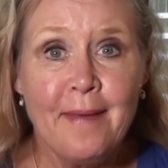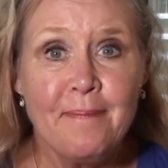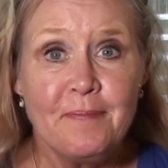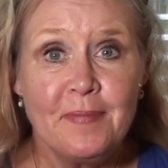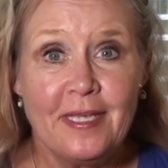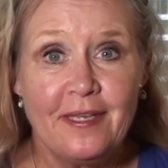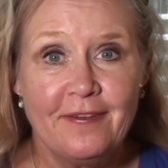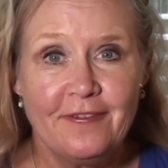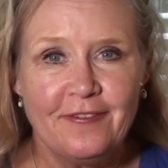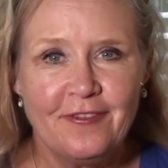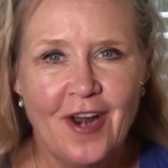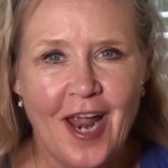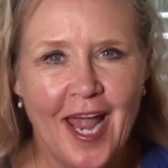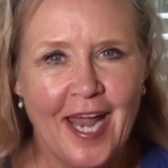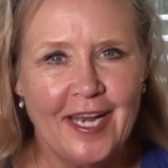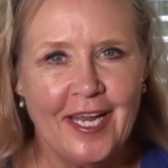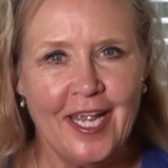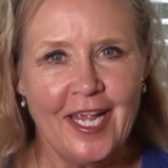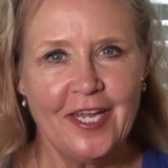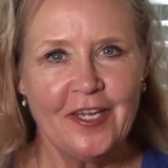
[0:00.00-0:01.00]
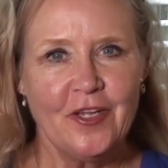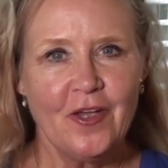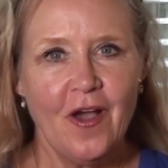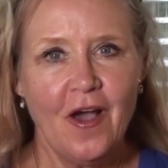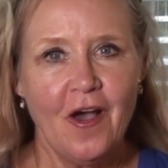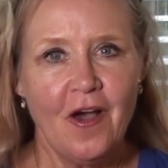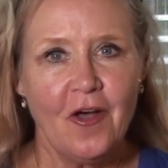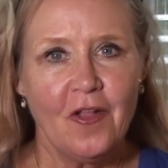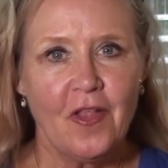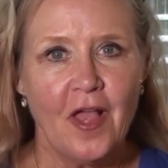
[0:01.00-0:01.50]
Happy Friday,
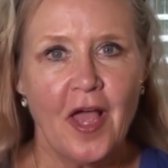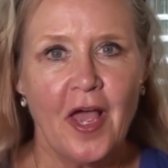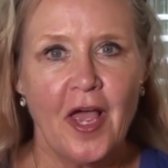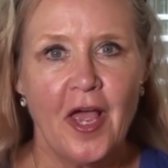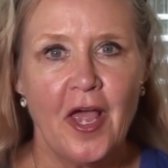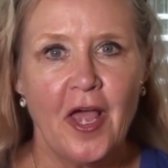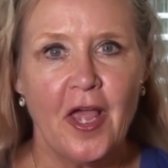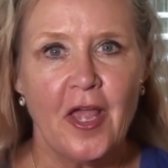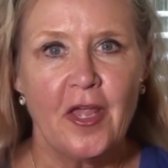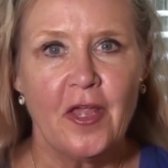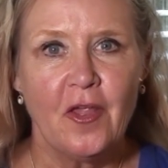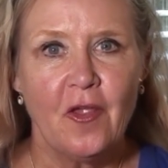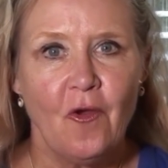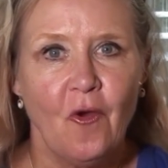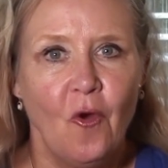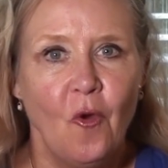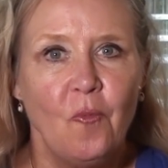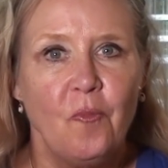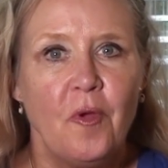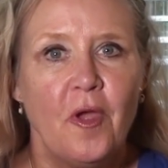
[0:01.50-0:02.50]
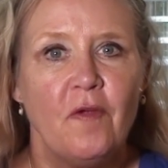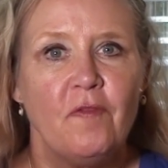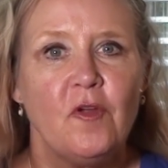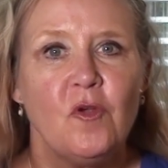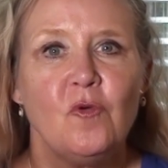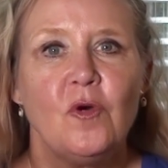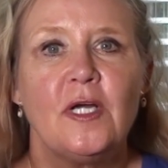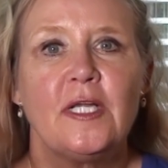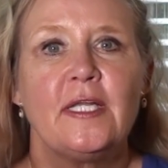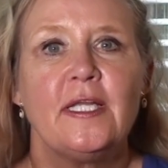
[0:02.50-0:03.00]
y'all. I hope
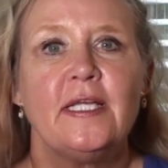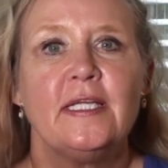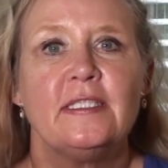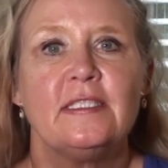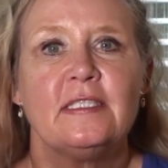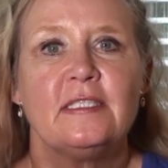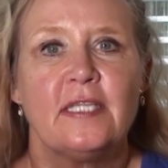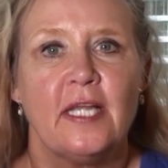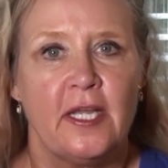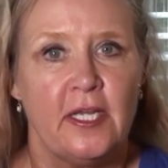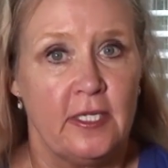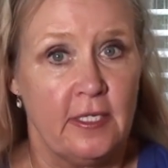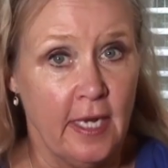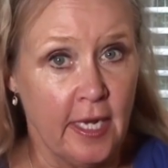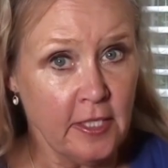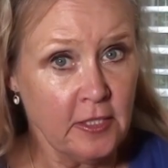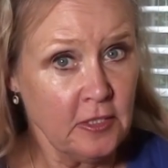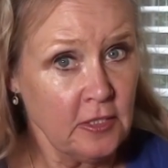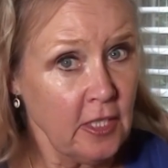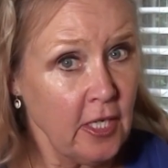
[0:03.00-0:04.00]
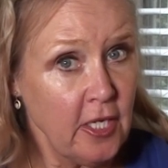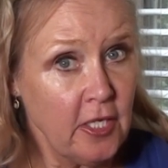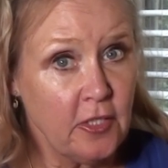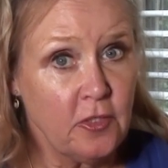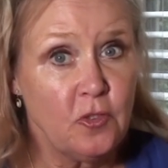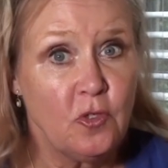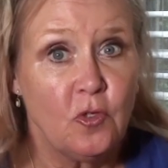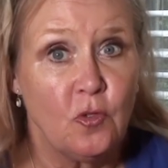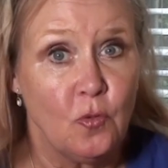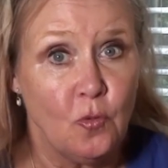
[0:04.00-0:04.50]
everyone is staying nice
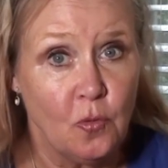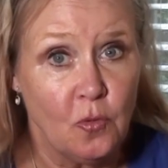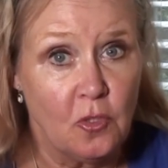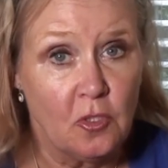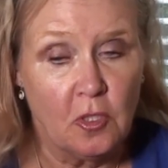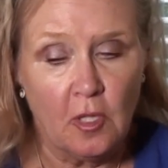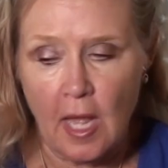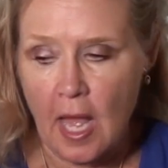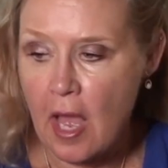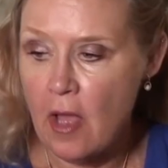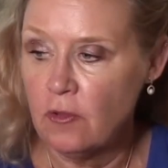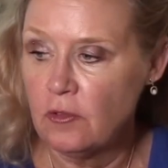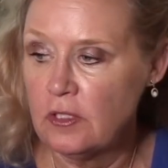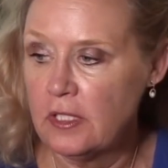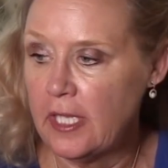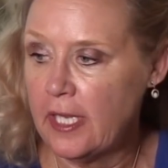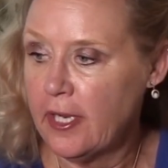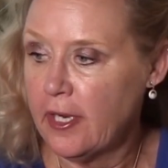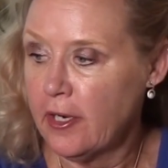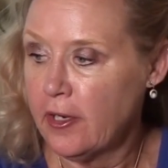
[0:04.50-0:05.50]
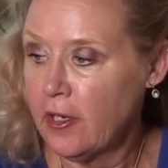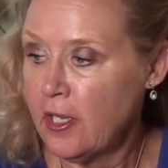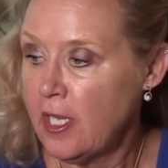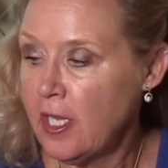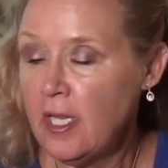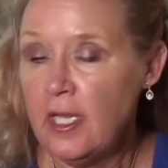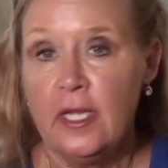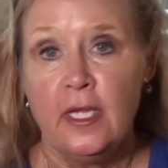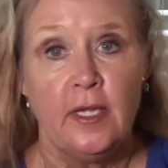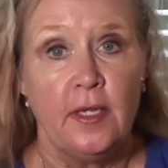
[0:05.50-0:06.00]
and cool out there.
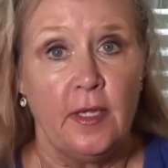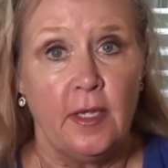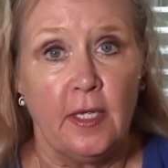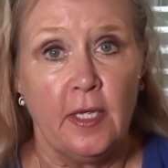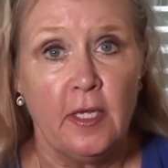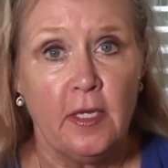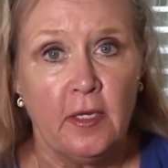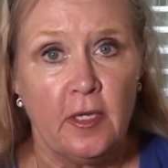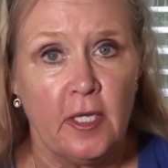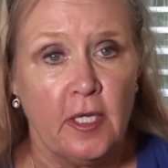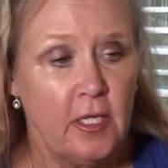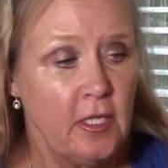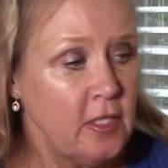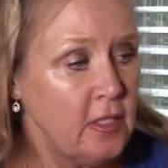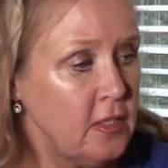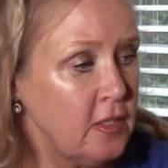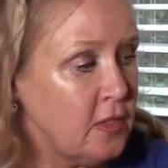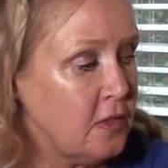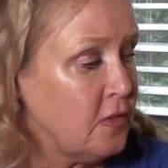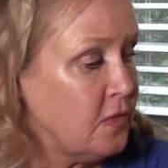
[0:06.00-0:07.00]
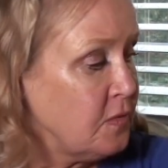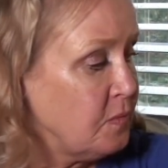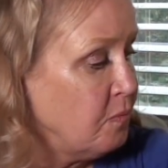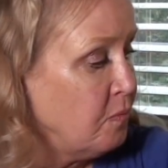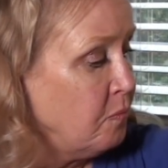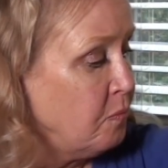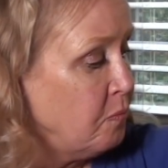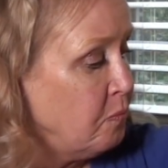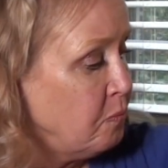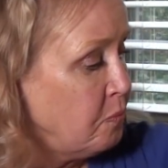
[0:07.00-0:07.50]
It is
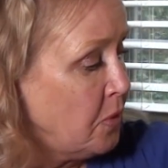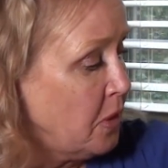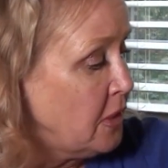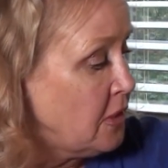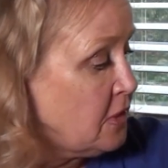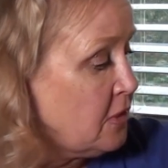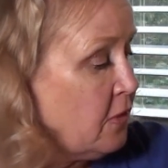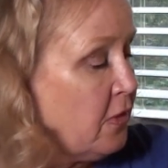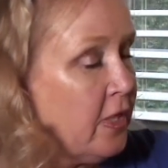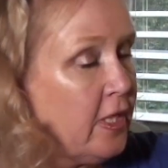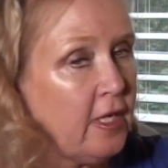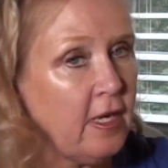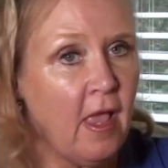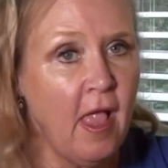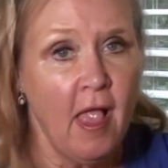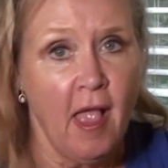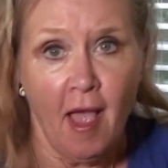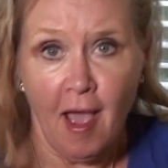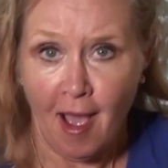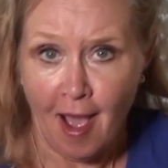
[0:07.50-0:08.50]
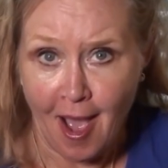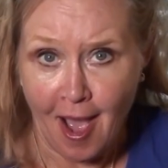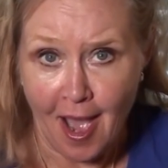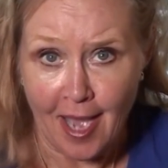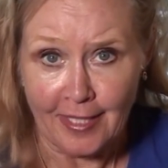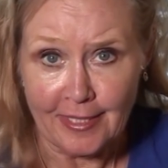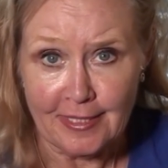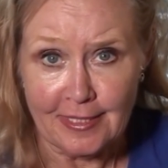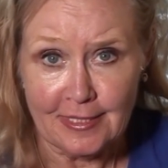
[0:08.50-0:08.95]
blistering hot.